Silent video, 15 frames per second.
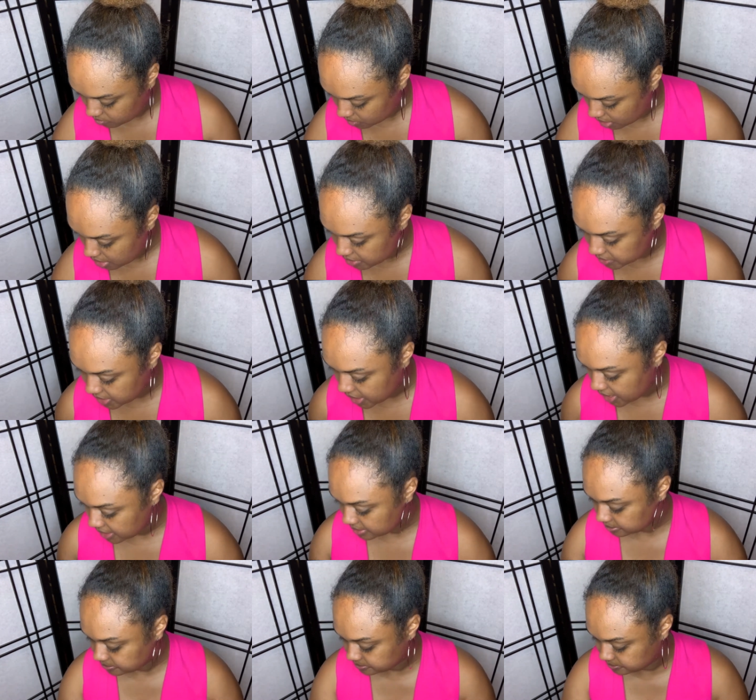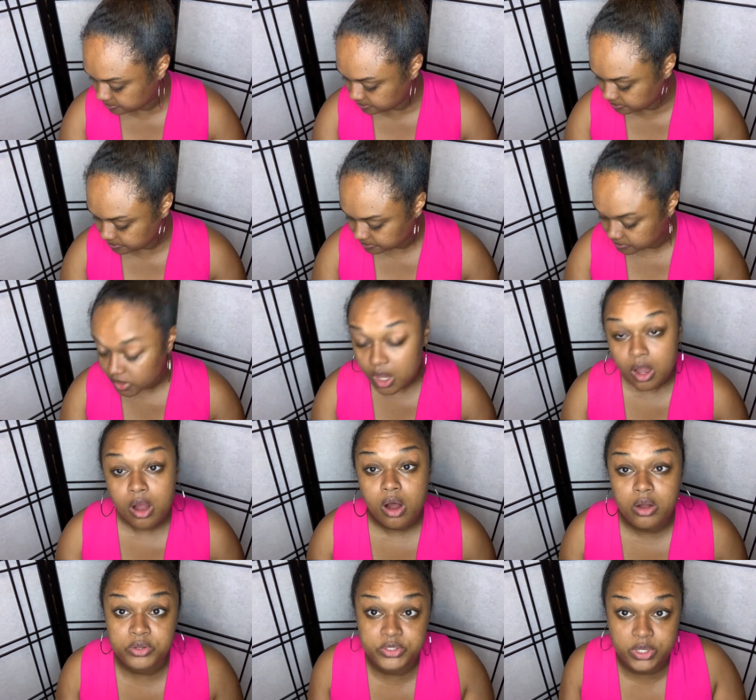Okay.
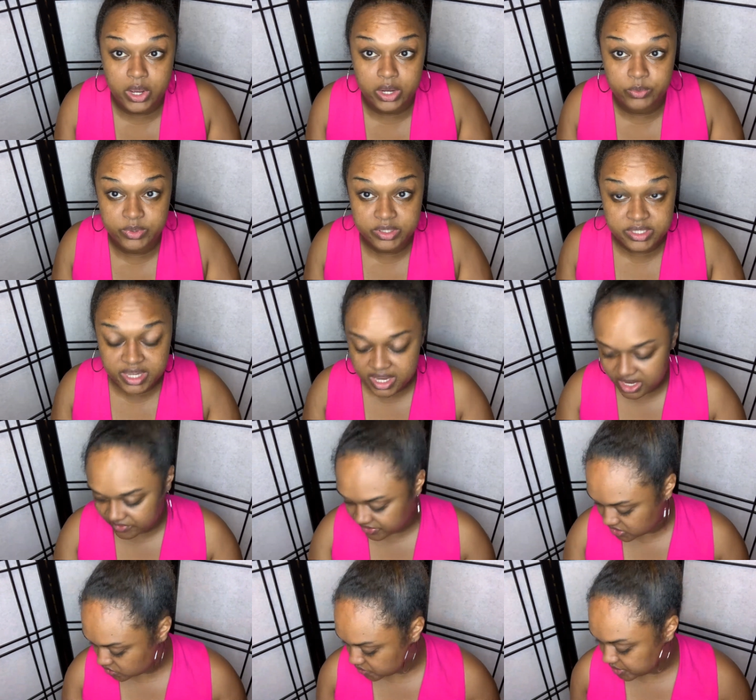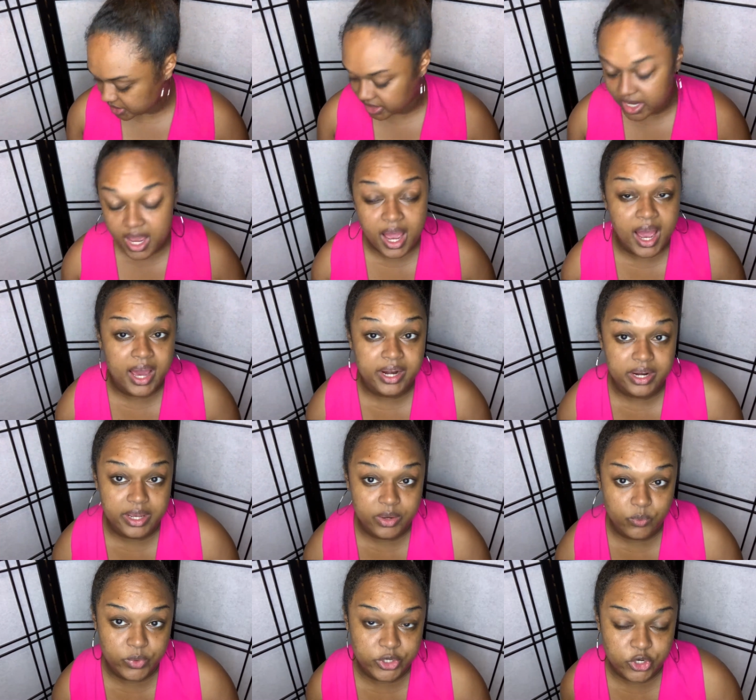Also, I will say if it's really hot
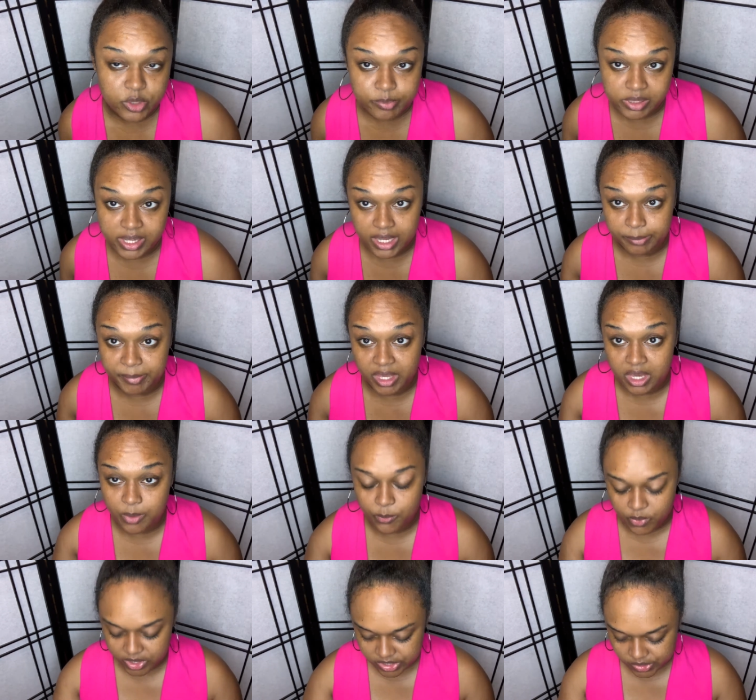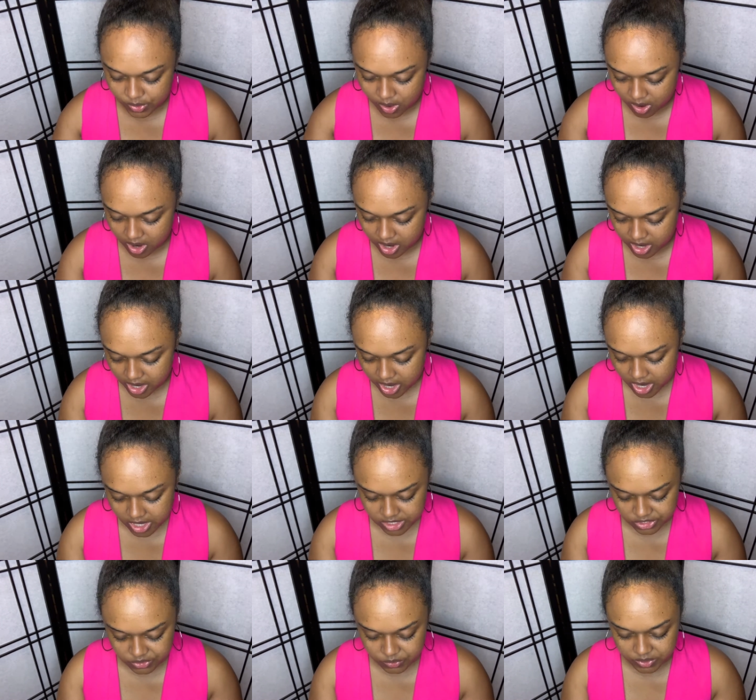when you're applying makeup where you are,
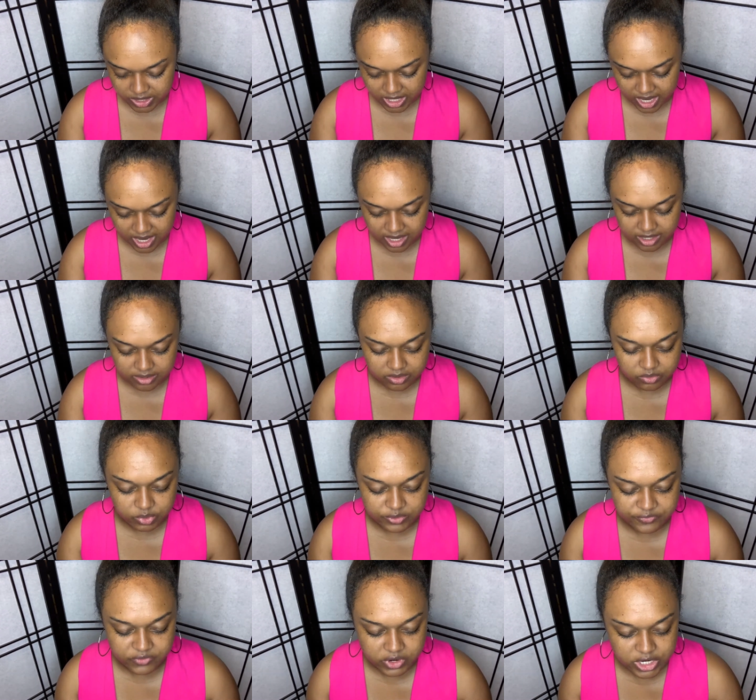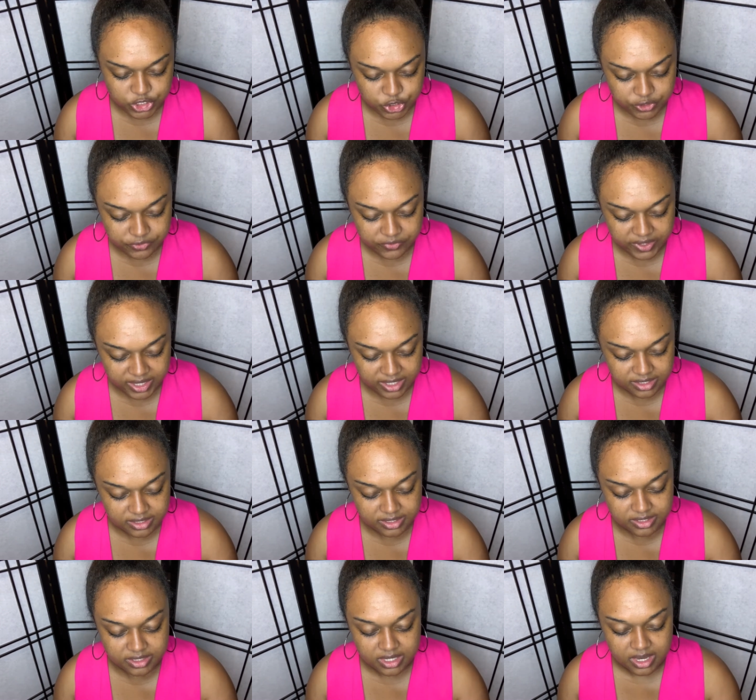you can refresh your
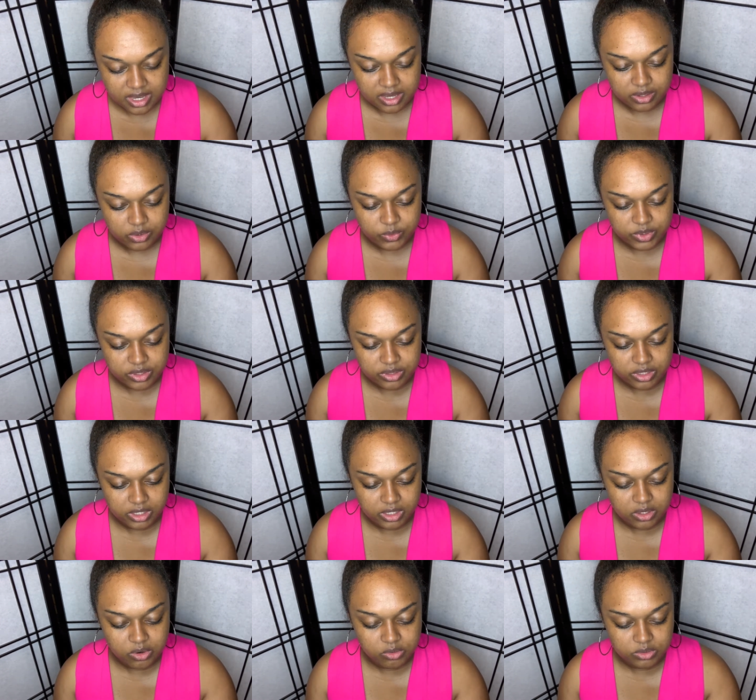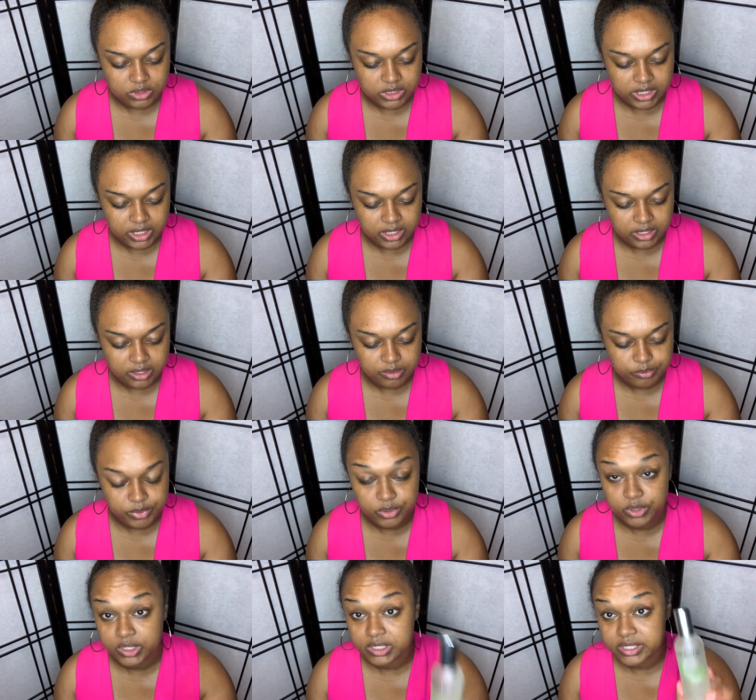face with the Caudalie
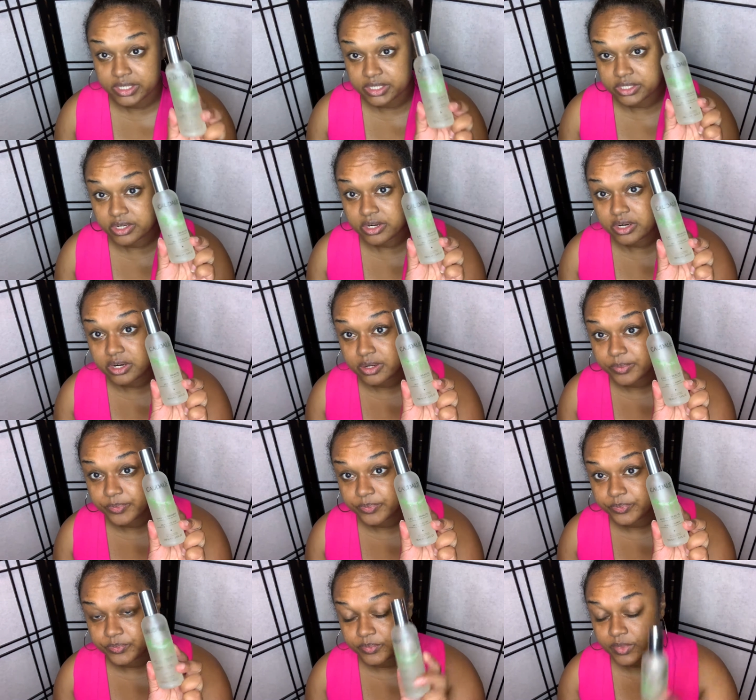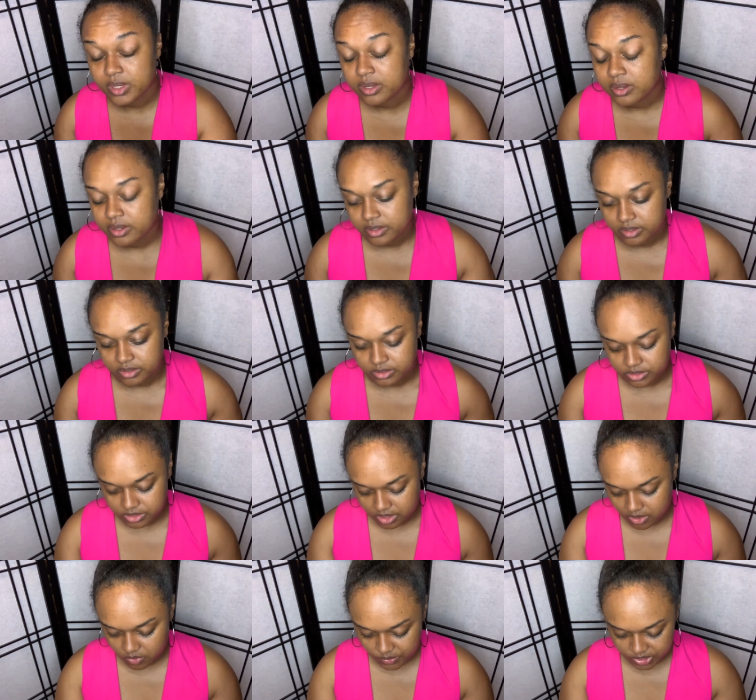Beauty Elixir.
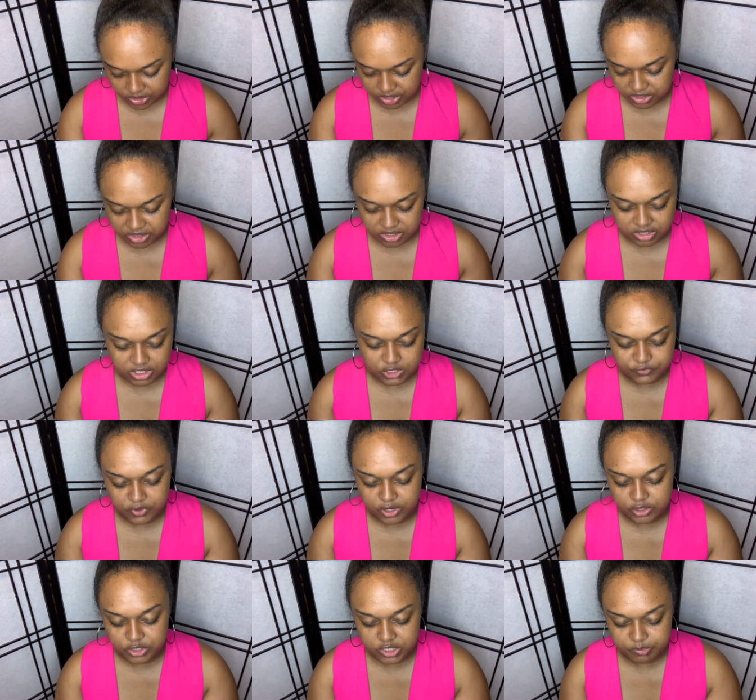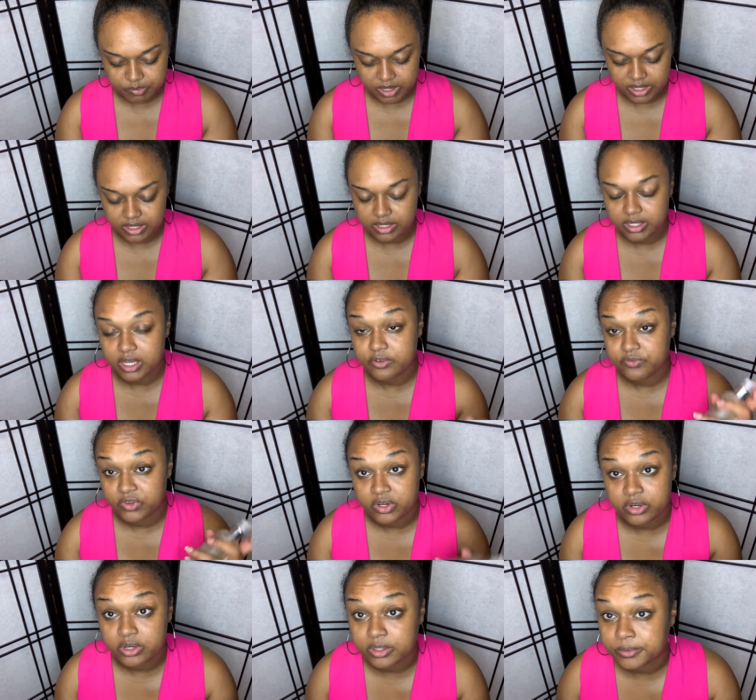So we could have did this first, but if
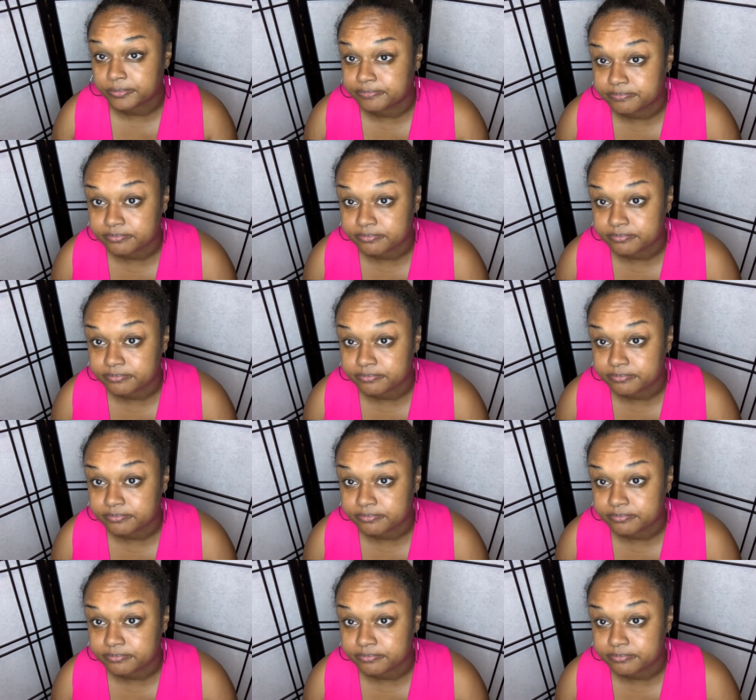you're